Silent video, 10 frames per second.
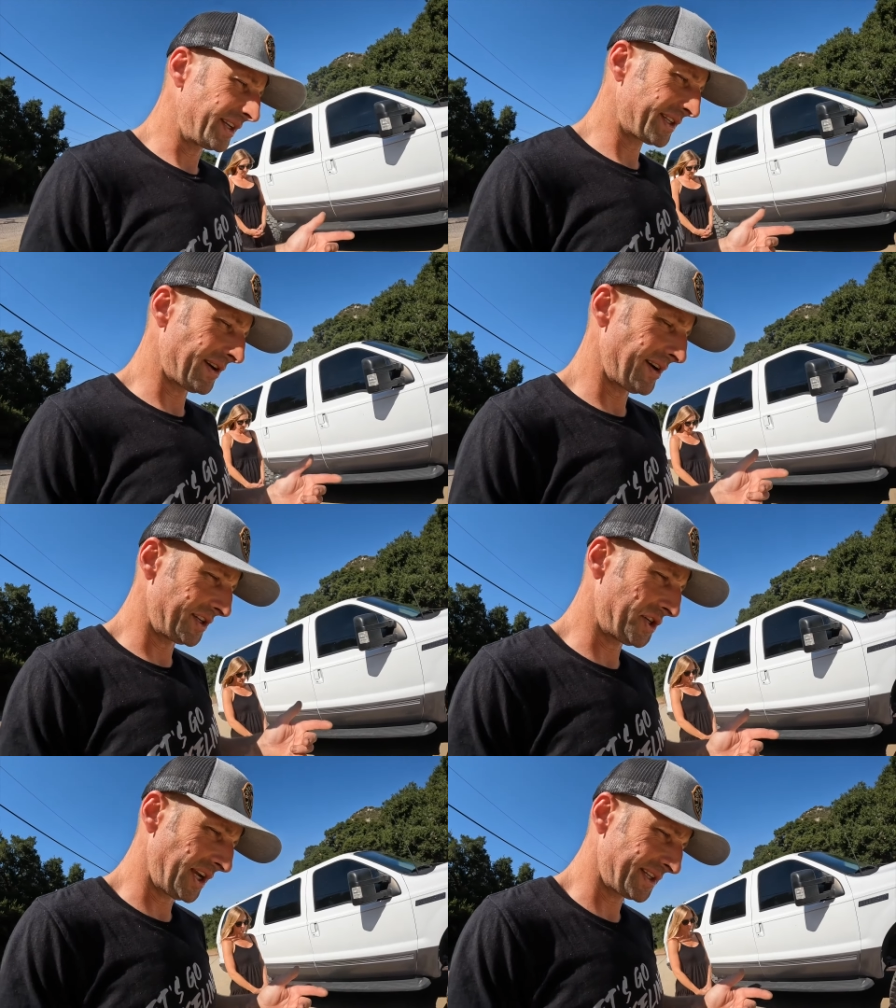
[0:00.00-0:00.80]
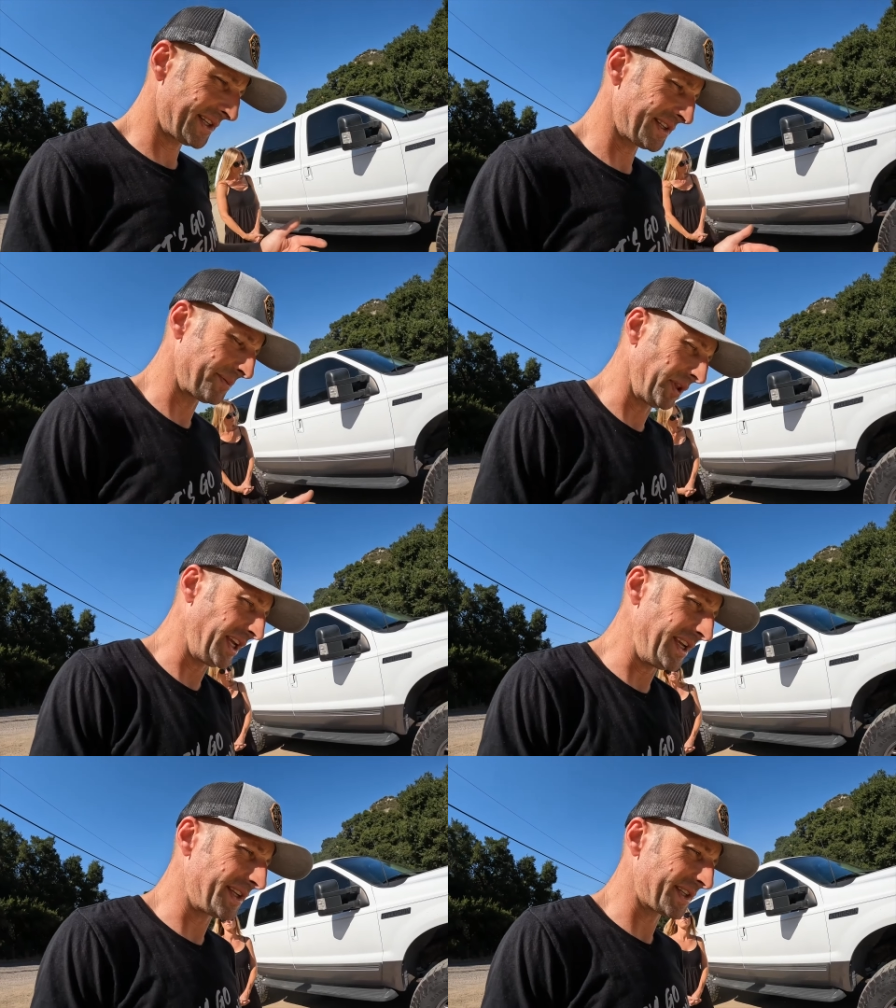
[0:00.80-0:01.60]
started chasing some
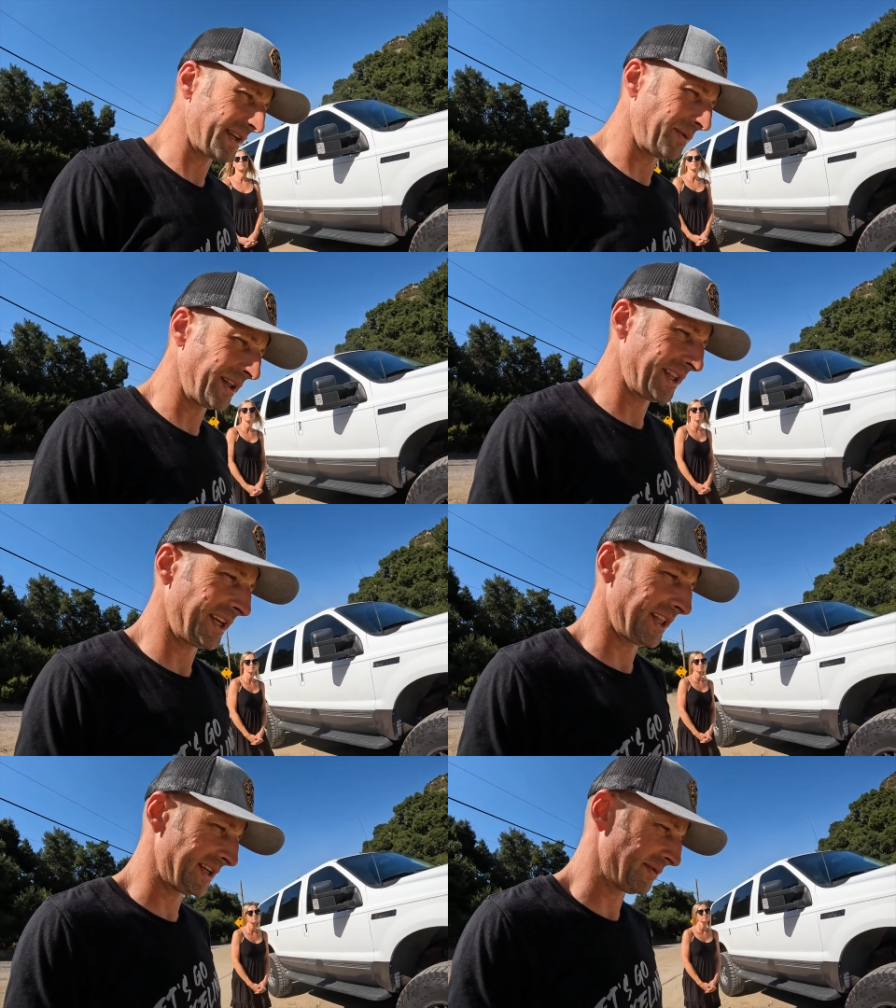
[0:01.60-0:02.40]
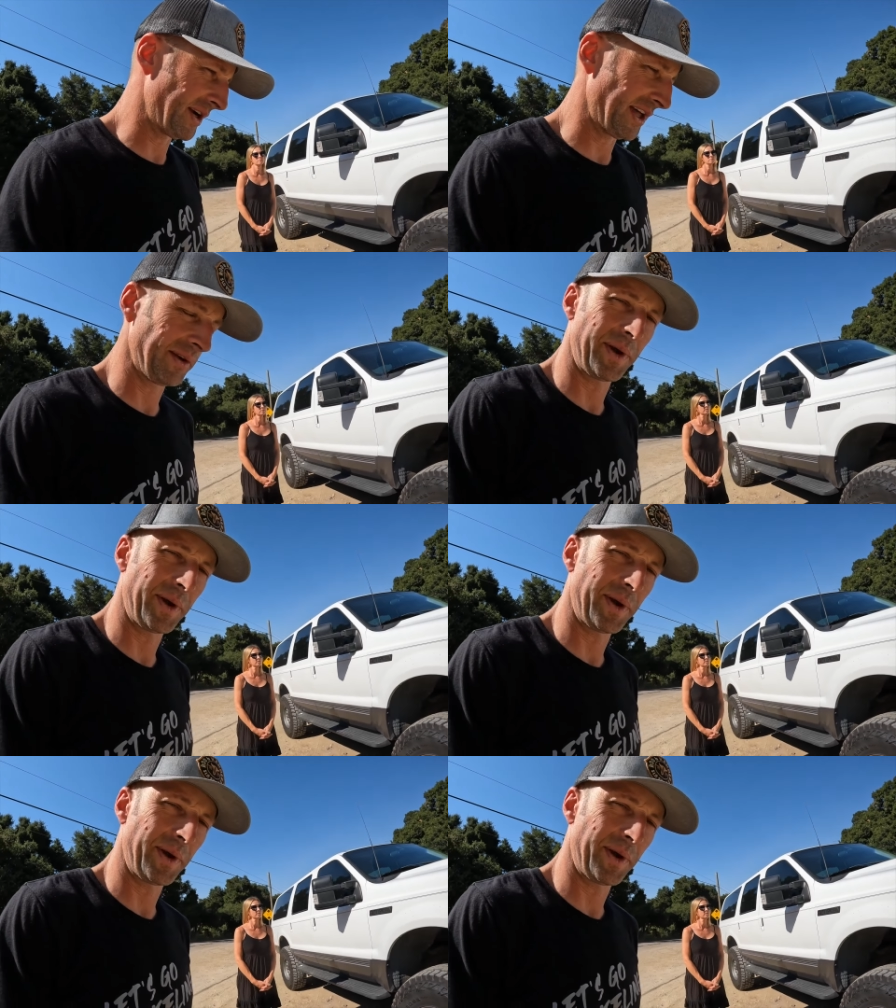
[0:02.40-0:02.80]
leaks and one thing led to another.